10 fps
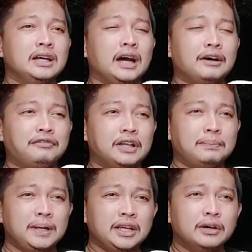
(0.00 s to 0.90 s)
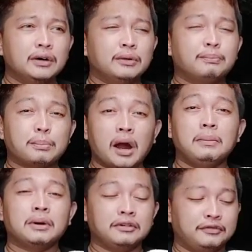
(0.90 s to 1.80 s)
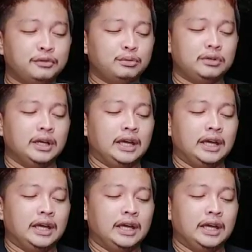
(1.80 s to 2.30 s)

a Filipino primary food,